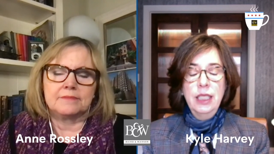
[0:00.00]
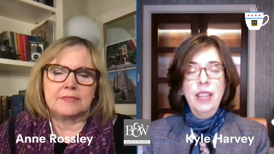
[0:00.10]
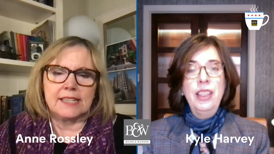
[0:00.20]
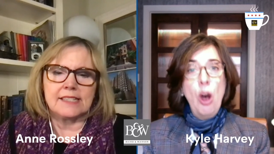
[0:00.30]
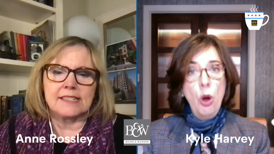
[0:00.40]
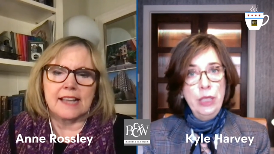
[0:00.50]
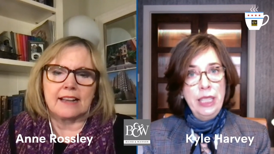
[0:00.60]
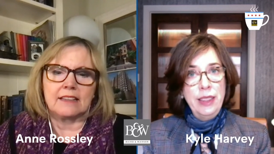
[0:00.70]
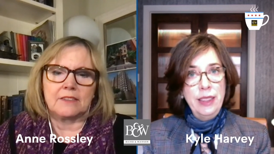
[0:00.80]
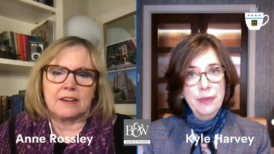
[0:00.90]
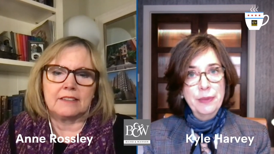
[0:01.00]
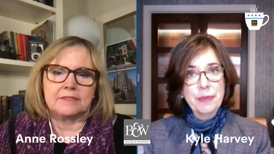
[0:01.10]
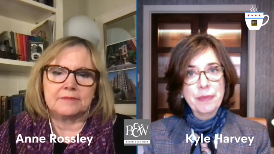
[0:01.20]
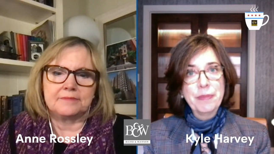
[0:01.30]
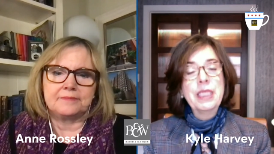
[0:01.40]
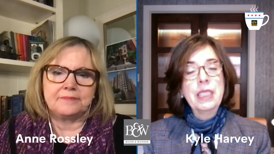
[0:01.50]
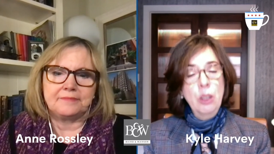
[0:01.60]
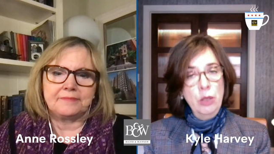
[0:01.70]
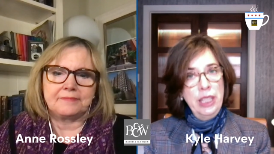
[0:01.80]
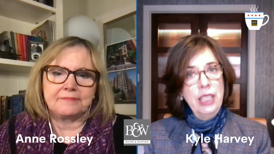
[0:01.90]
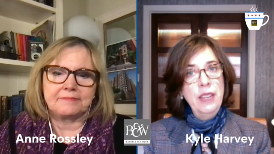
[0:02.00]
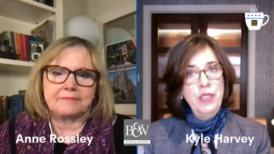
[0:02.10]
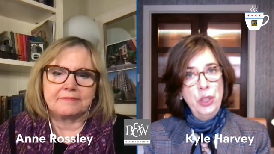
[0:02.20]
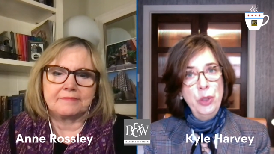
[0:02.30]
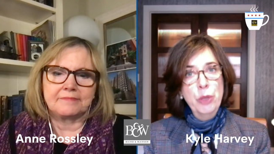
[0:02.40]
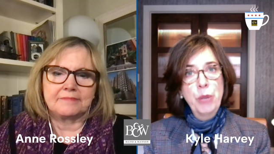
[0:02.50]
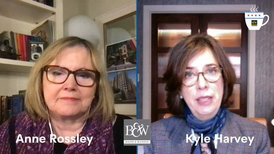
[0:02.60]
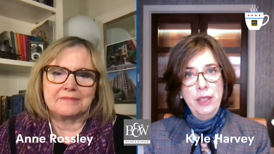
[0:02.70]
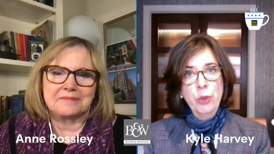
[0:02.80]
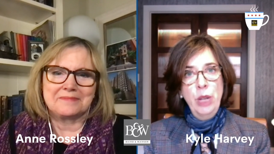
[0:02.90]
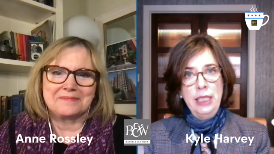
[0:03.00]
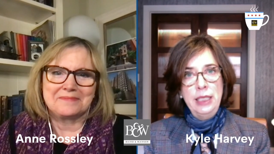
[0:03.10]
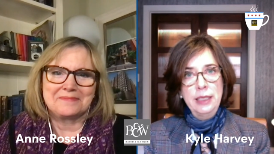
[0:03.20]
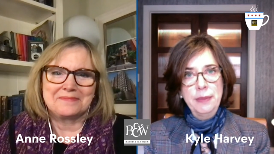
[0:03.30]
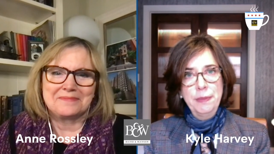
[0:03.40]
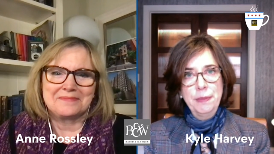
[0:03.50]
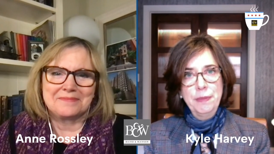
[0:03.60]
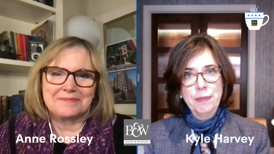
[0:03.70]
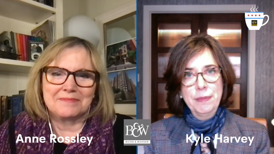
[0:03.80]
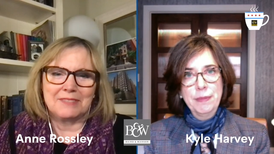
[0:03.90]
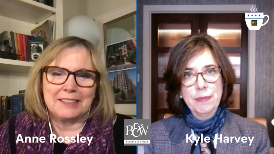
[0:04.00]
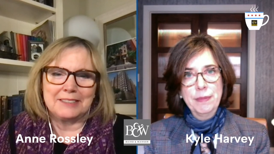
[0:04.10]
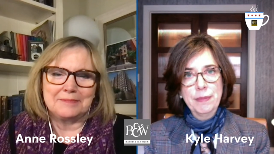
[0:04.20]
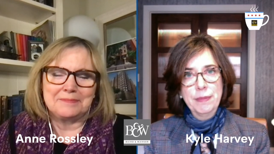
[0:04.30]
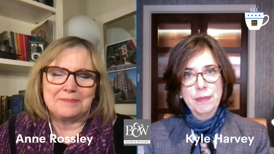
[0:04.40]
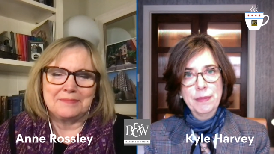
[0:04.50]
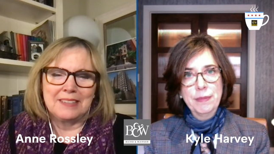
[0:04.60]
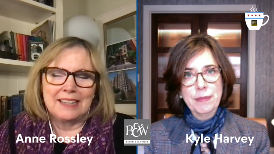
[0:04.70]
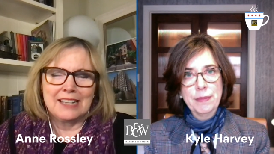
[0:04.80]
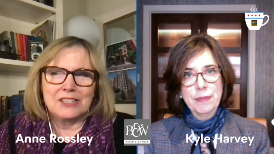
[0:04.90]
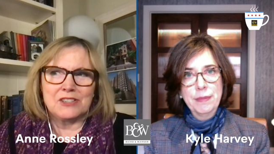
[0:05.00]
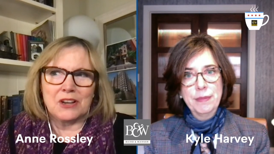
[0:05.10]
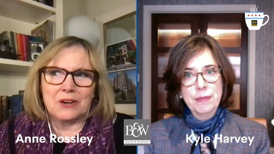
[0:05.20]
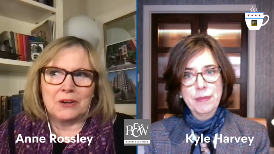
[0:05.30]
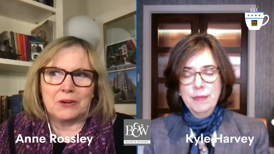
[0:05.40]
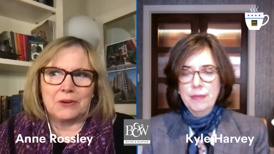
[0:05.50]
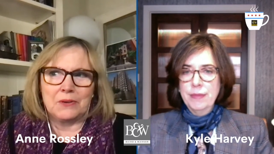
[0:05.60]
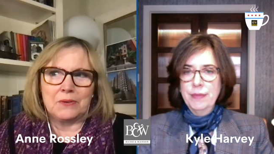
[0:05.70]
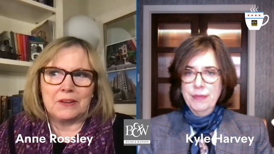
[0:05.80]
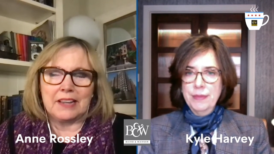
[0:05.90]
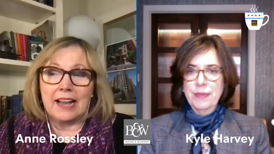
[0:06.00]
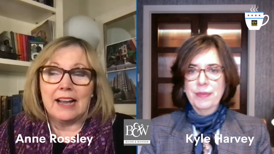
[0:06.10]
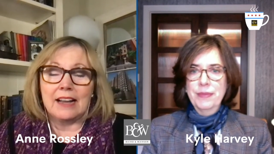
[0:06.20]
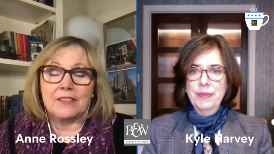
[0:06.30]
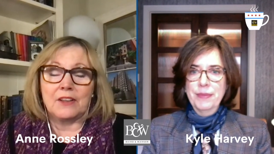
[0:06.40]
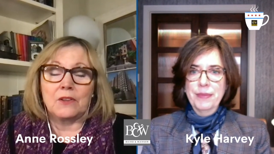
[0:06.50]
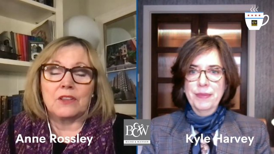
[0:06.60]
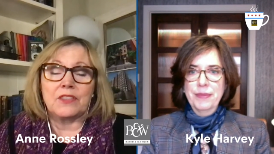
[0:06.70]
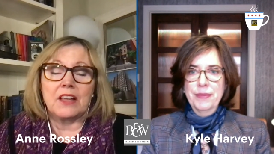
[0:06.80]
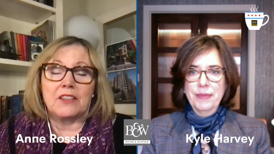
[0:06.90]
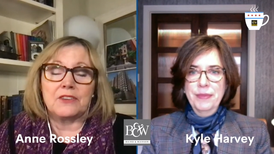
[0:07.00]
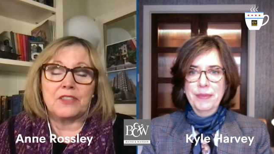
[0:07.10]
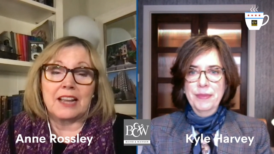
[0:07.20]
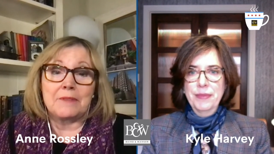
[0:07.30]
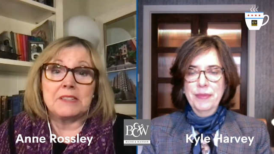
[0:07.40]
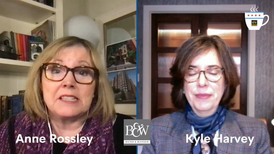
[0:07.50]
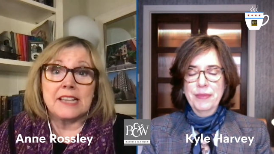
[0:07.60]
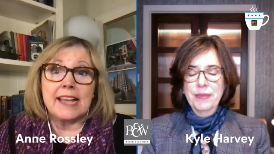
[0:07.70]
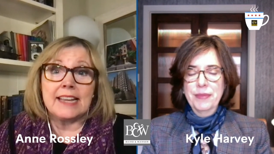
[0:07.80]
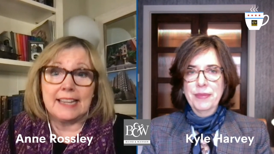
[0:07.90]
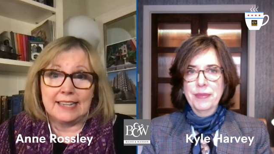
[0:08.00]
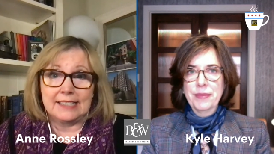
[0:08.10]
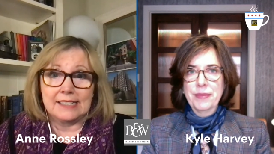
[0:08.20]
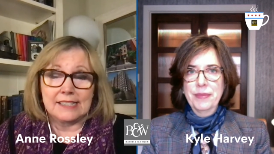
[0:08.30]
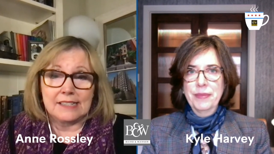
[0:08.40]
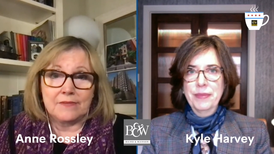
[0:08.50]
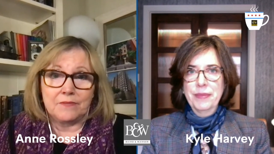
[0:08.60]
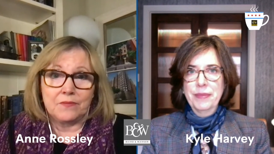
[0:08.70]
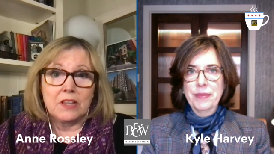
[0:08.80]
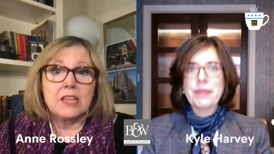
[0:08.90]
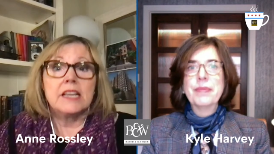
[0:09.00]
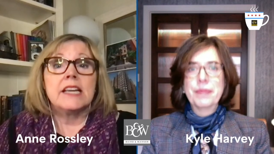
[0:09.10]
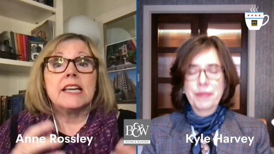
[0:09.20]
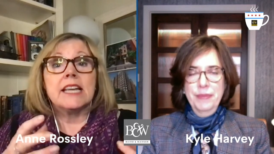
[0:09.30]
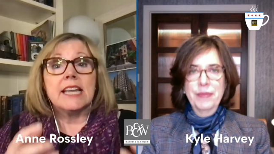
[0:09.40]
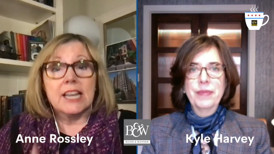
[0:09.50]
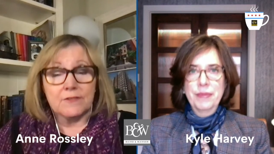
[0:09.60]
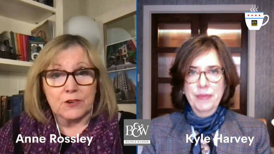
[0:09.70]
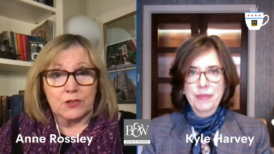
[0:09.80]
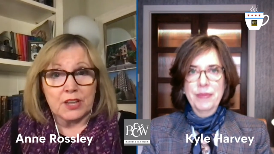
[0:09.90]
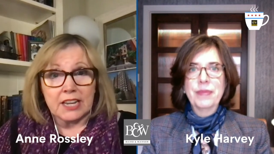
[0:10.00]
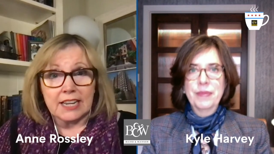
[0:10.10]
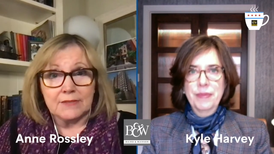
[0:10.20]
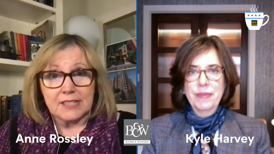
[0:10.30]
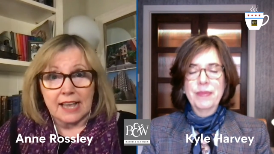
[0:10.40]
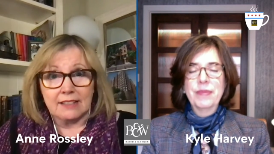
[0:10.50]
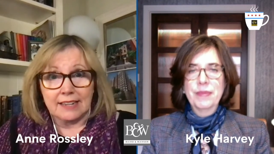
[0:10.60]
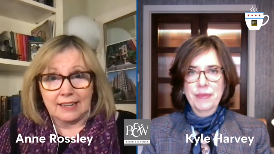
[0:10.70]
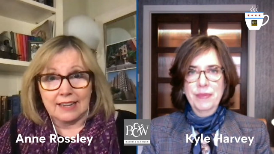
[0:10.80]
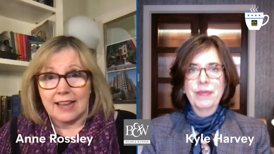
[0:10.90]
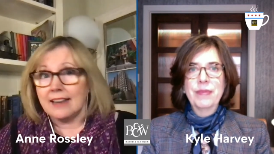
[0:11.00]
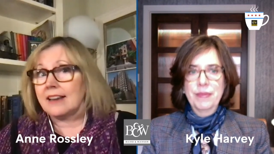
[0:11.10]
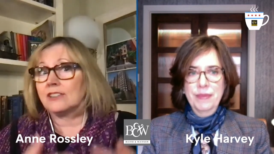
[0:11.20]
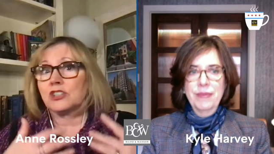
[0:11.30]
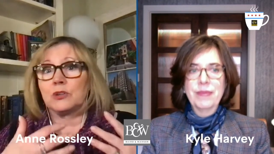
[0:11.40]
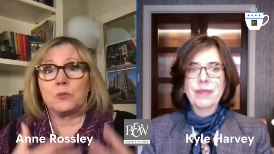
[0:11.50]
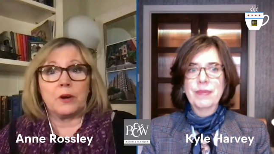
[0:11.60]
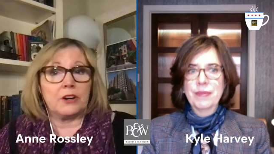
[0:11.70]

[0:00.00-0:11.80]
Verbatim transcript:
Speaker 1: That's the, exactly right. The only thing you have to do is price it right. Right. So,
Speaker 2: yeah, the only th- other thing I would say is if you're thinking of selling and not sure where